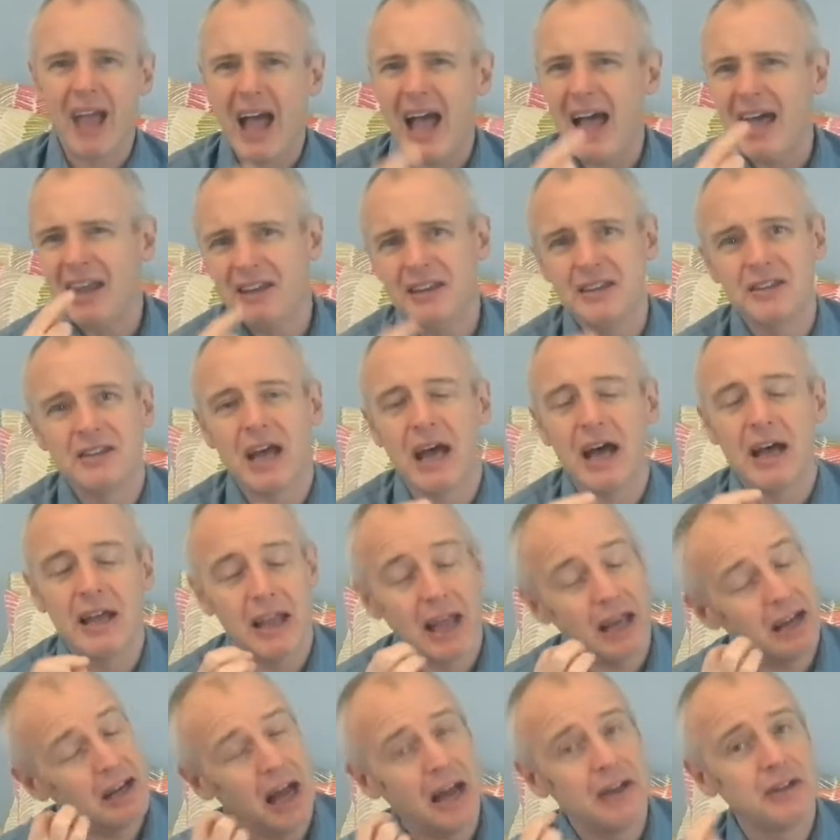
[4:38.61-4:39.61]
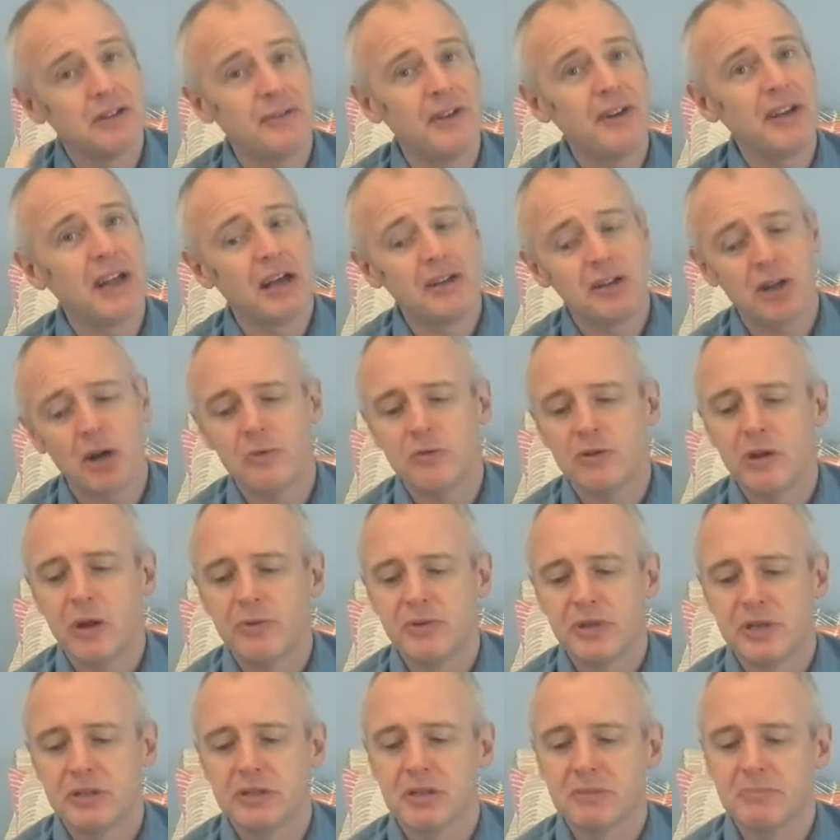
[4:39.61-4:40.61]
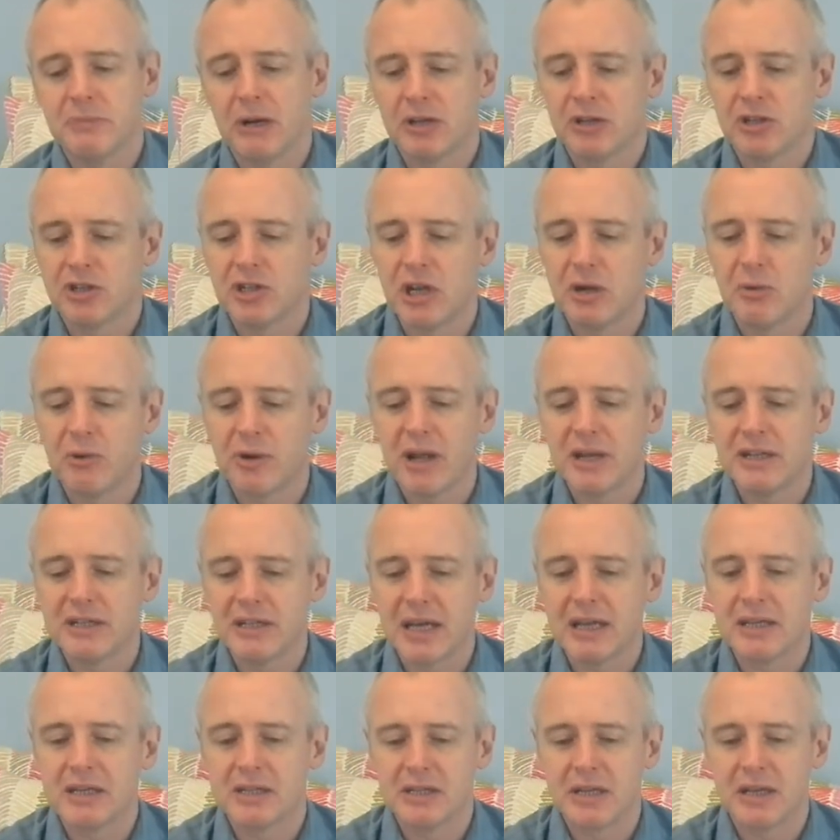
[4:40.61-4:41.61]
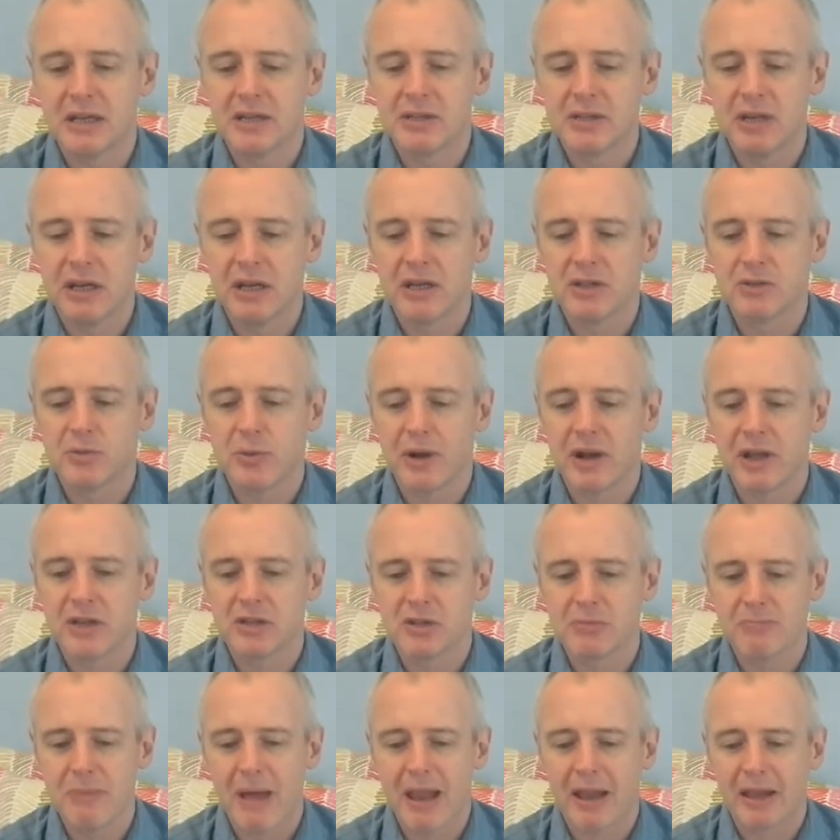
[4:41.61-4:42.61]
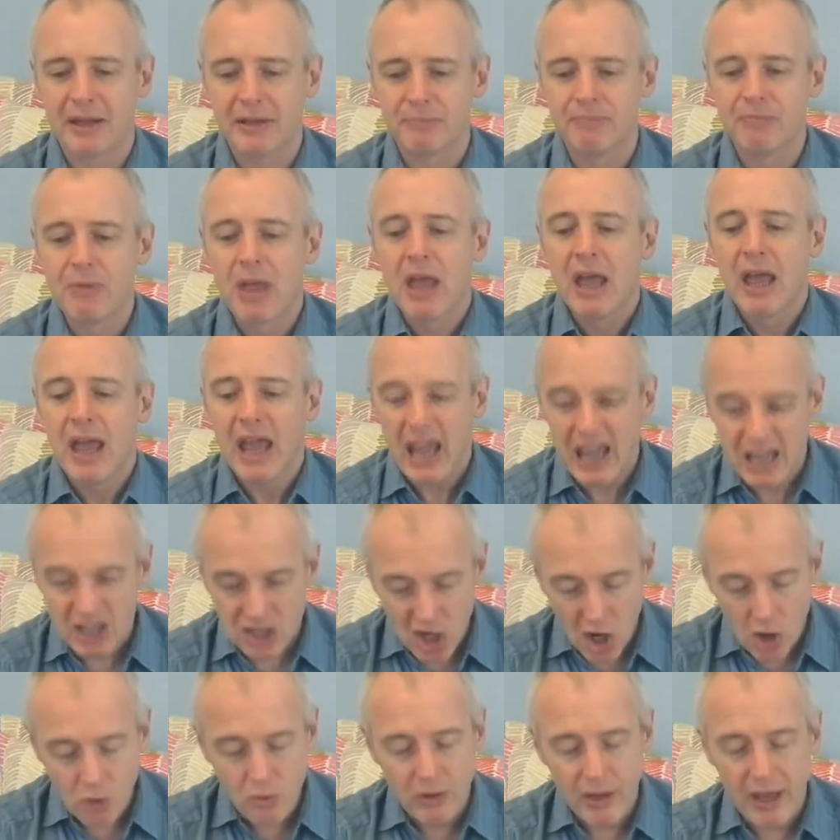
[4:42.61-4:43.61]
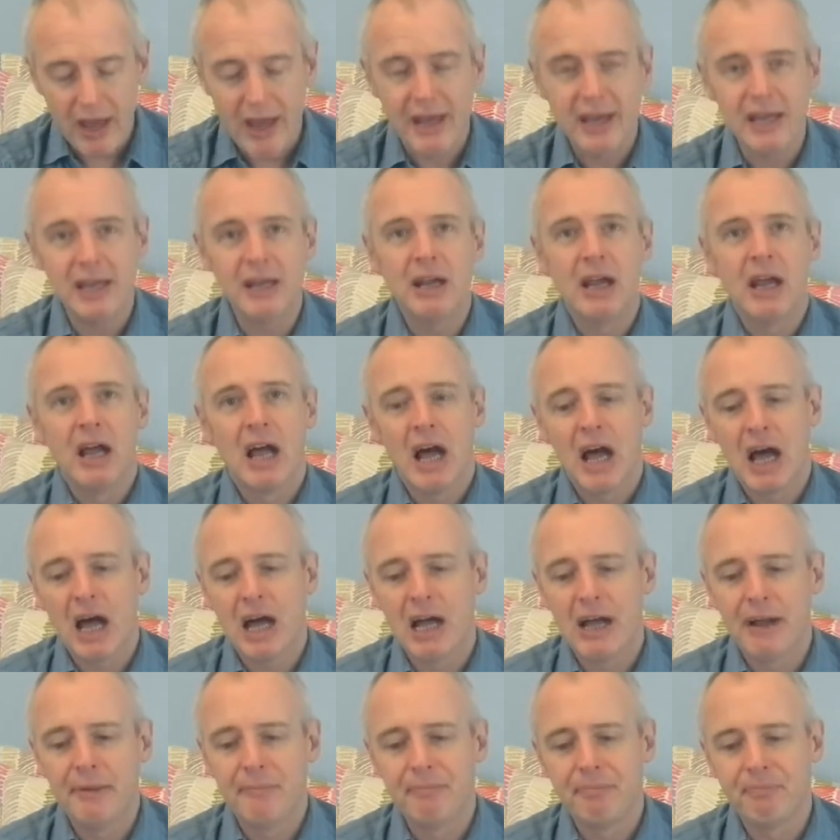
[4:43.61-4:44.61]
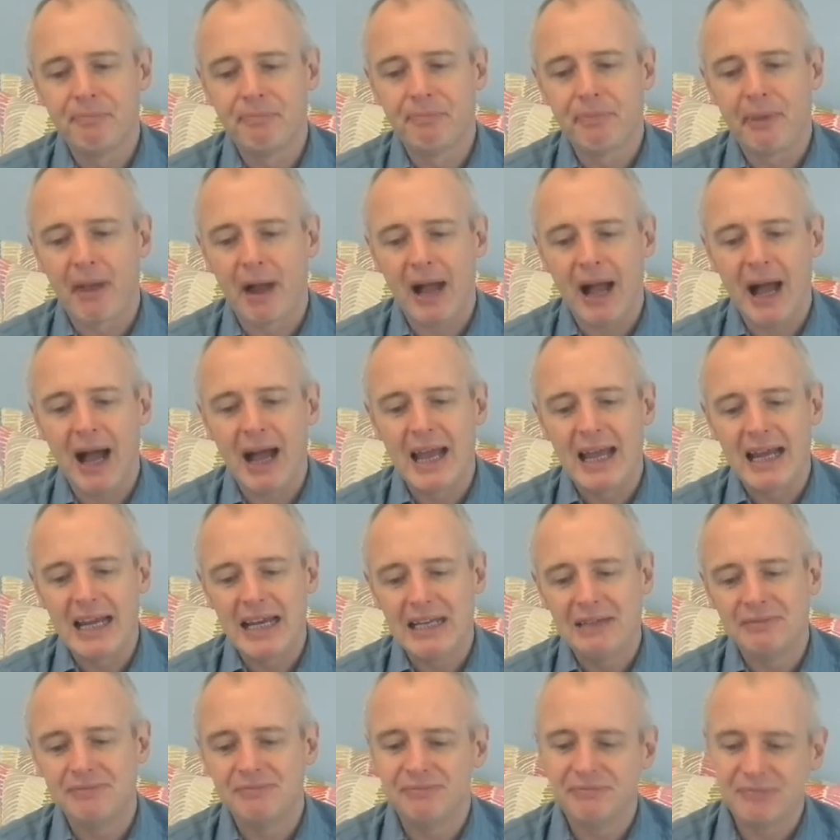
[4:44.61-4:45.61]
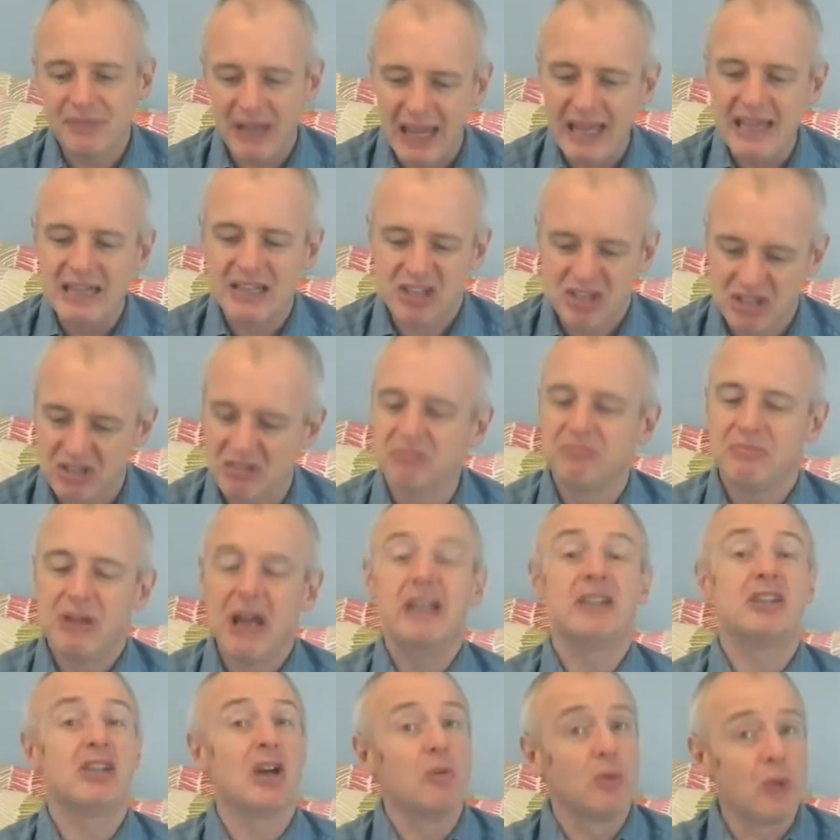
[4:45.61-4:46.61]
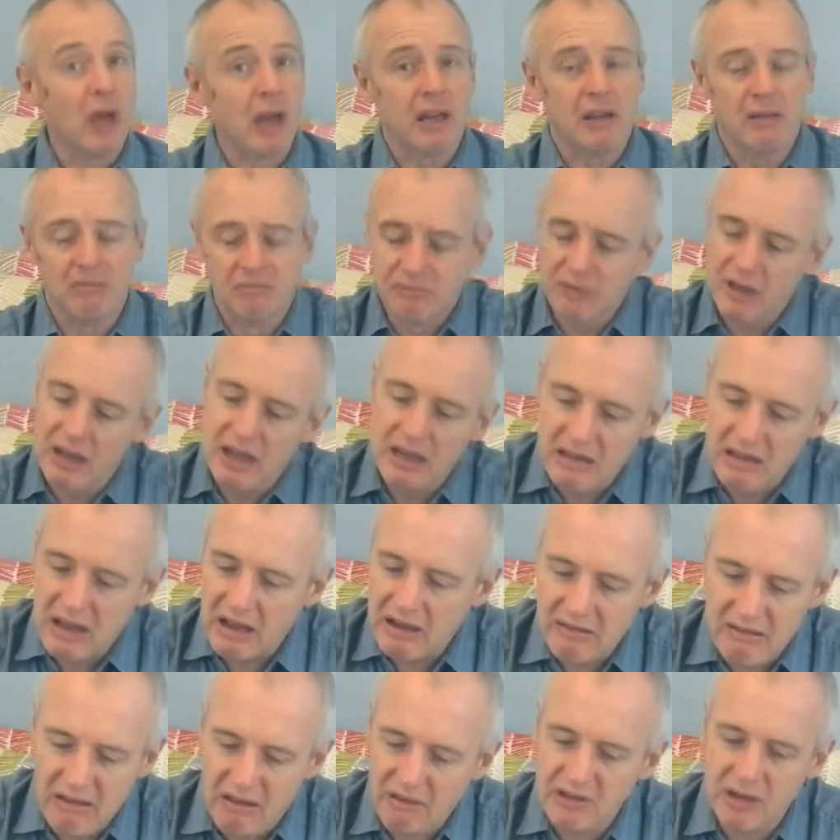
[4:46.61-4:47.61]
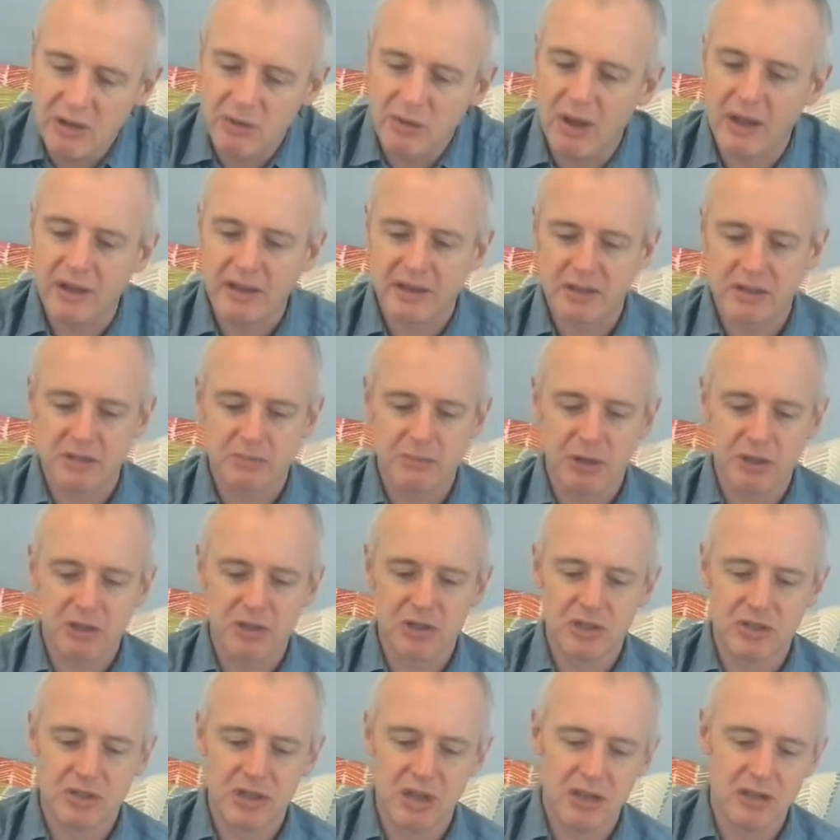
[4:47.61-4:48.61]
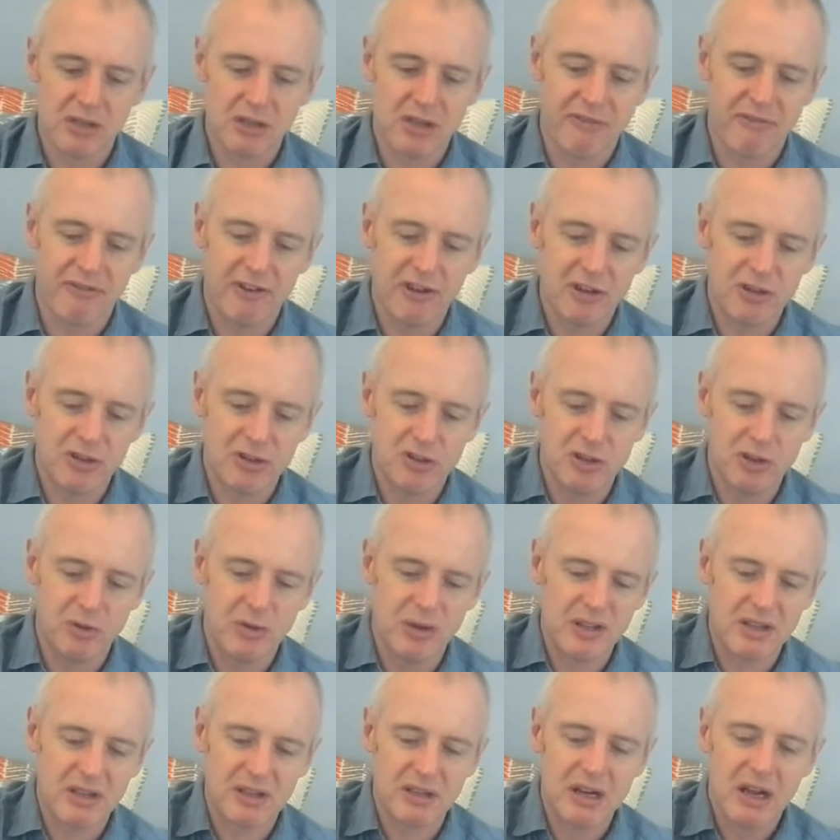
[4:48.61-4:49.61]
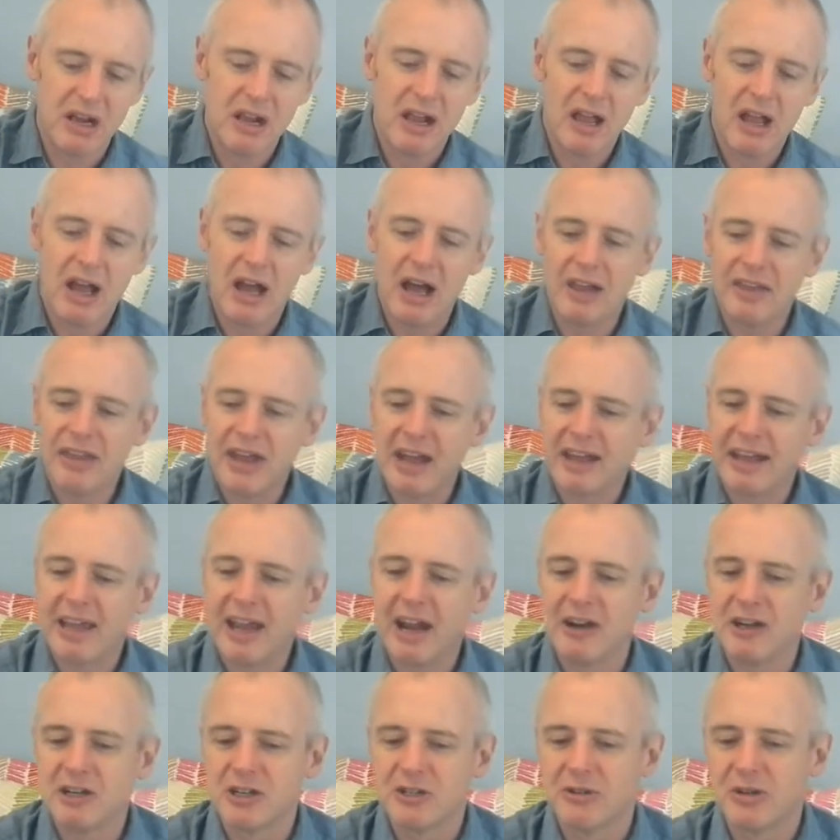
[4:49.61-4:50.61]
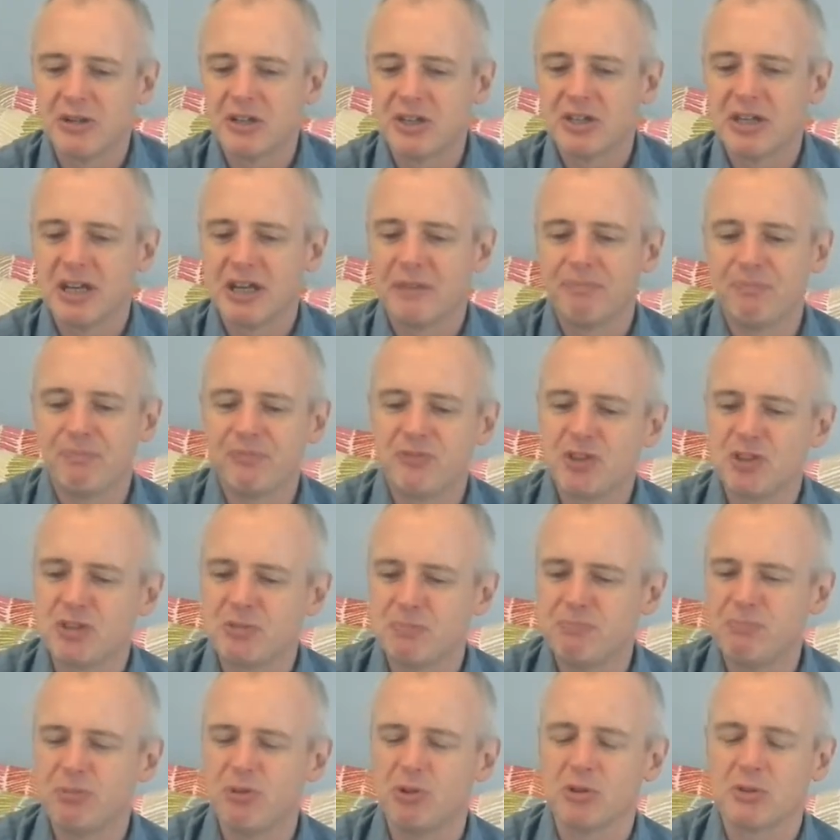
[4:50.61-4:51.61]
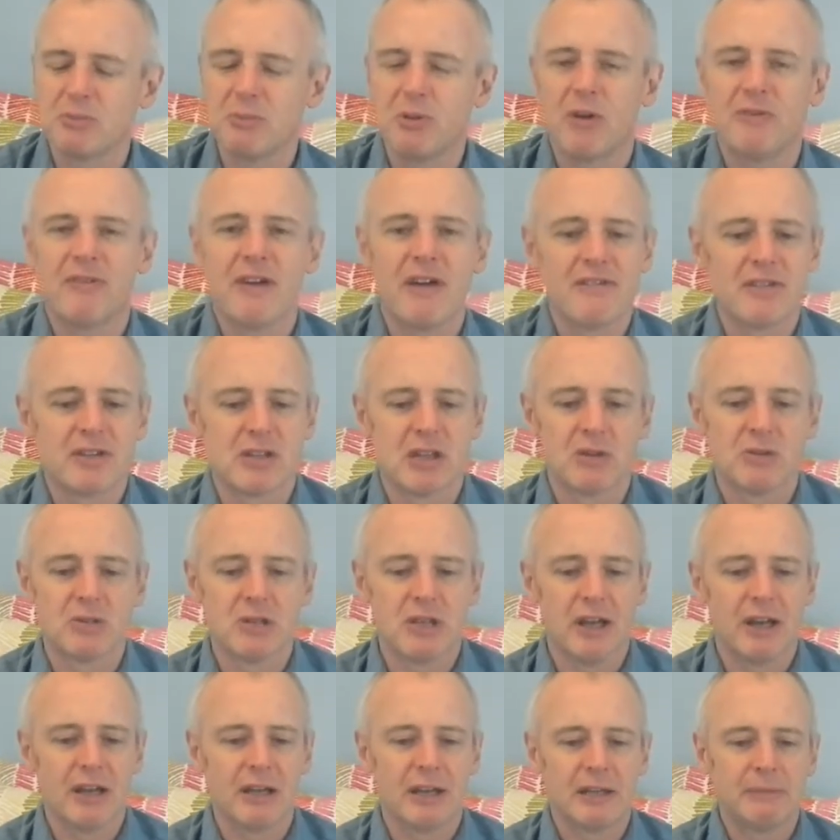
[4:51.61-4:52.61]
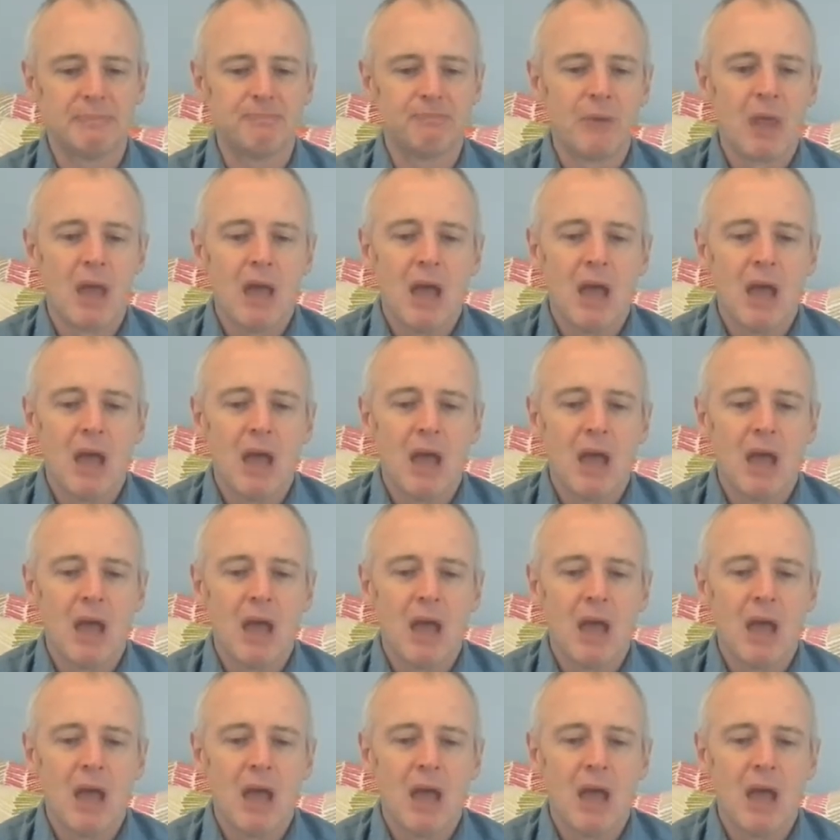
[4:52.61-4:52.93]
And it's funny, I don't notice as much when I taste it as when I smell it. It's okay. It's okay. I don't like it as much as the first two. And that characteristic just puts me off ever so slightly.